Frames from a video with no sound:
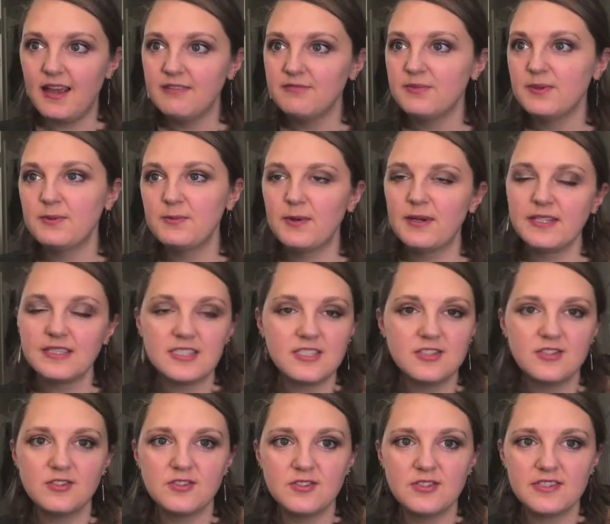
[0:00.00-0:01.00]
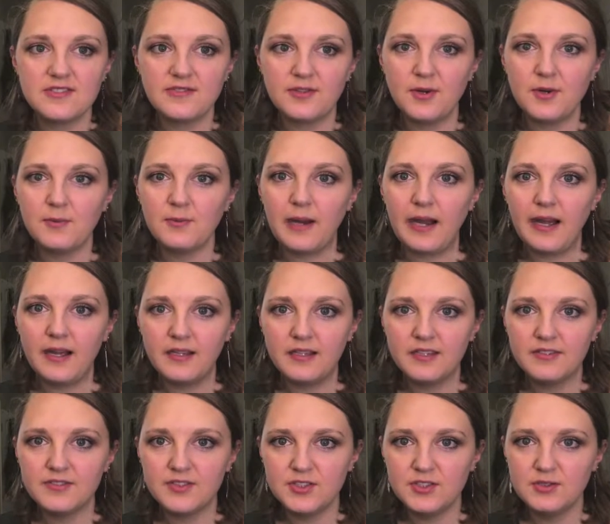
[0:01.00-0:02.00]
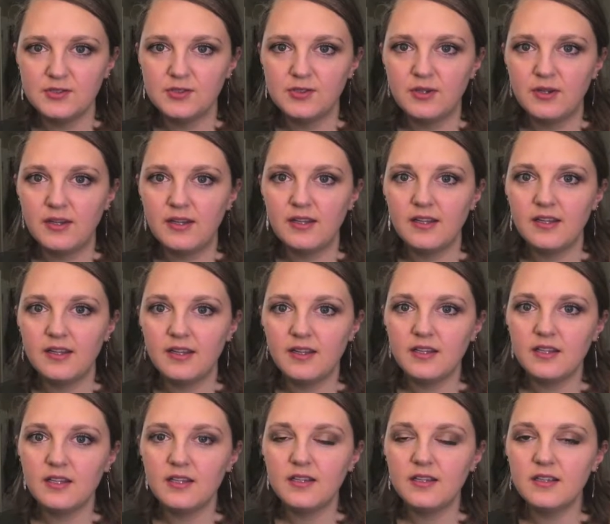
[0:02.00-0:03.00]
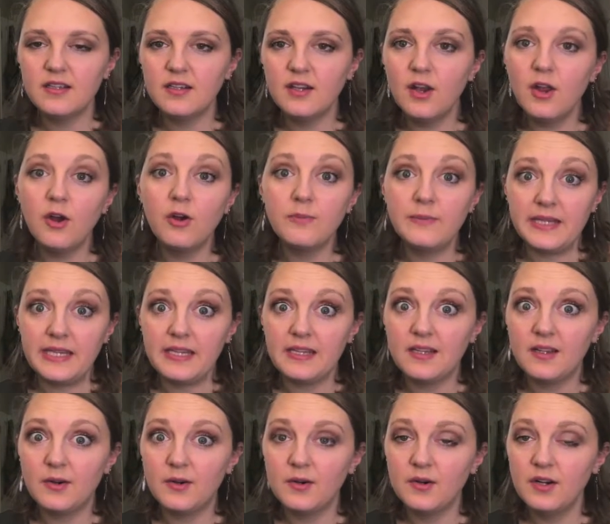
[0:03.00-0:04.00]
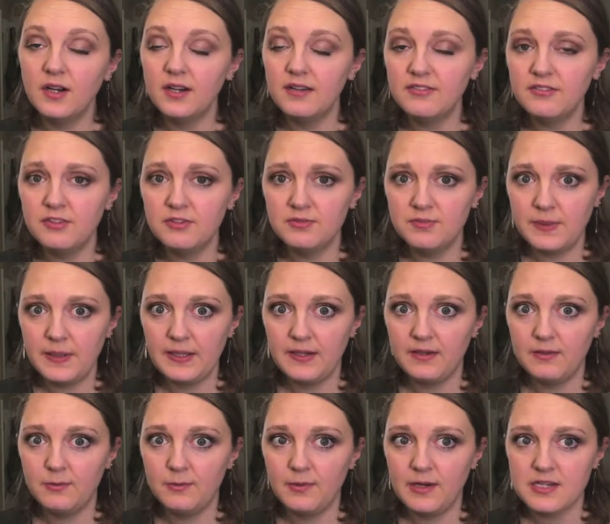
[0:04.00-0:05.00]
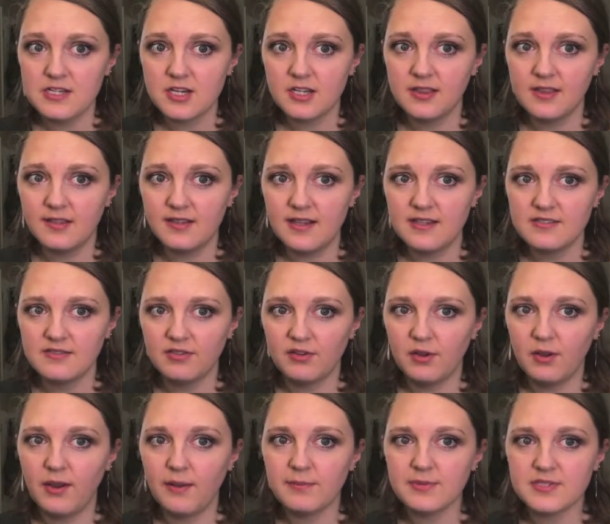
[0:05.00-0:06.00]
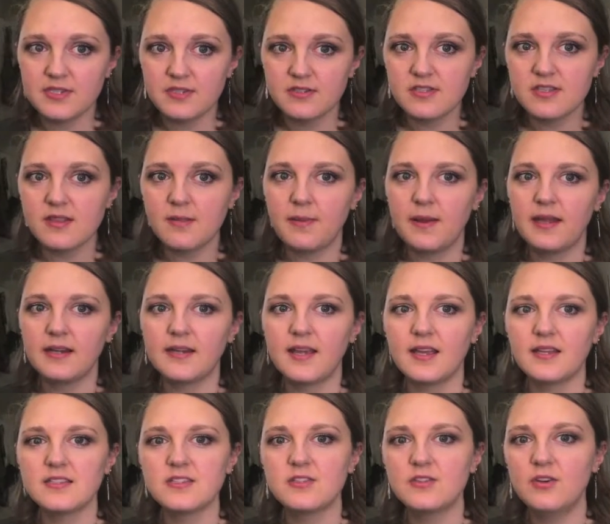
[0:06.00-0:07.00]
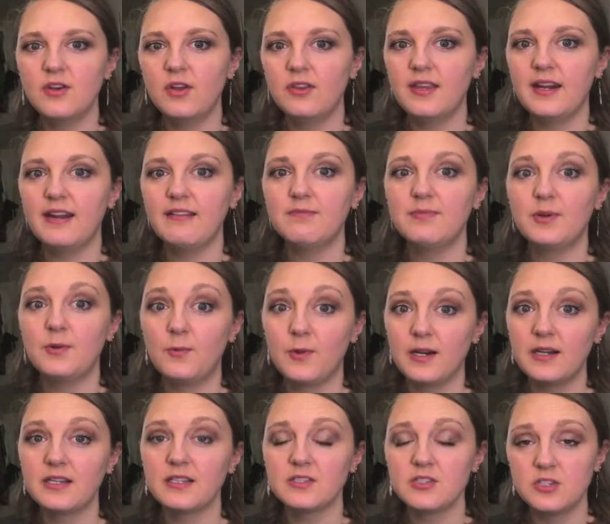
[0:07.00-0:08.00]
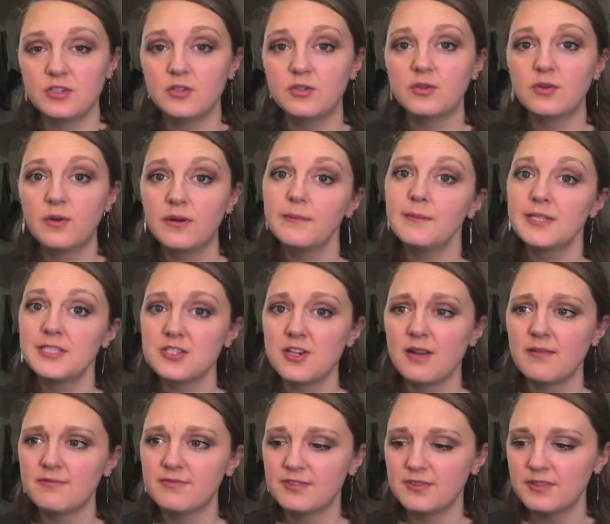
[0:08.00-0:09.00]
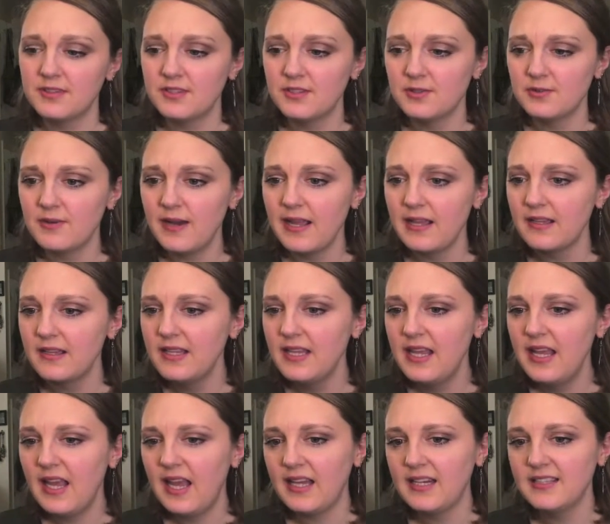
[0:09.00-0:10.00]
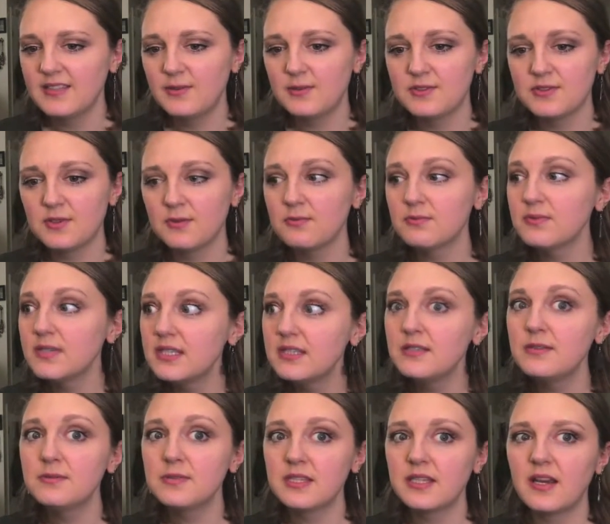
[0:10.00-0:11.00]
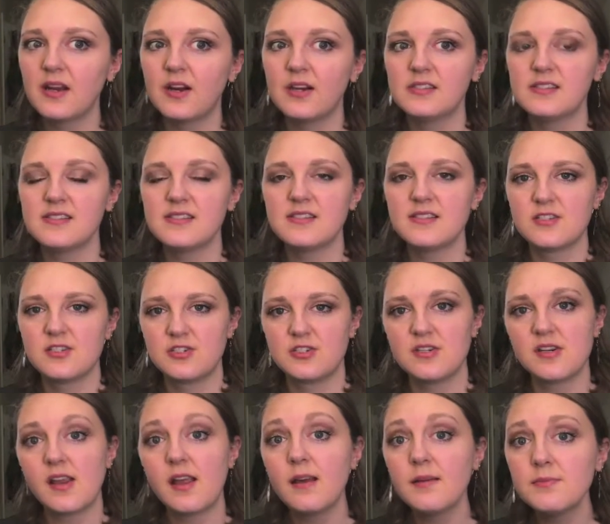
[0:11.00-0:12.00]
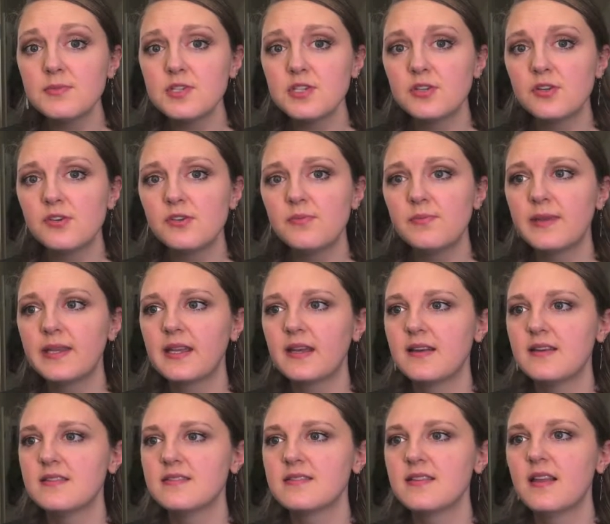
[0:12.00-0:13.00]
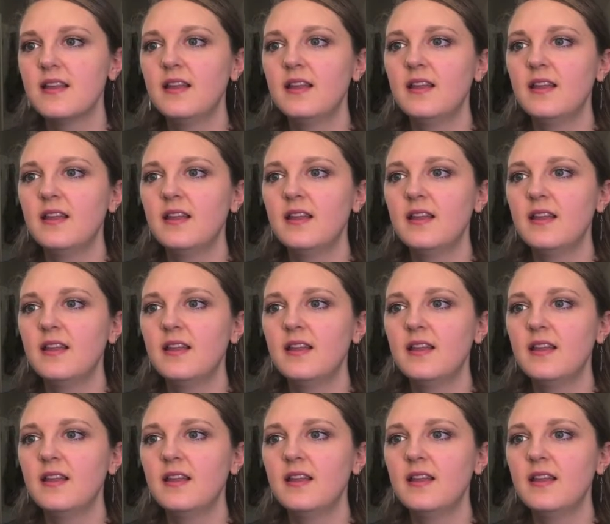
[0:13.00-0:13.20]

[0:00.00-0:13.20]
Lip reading: been wanting to do this for a while. If you know me, or if you've been watching the last few episodes of the podcast, you know that I've been wanting to quit my job for a little while. And it was a really, really hard decision to come to because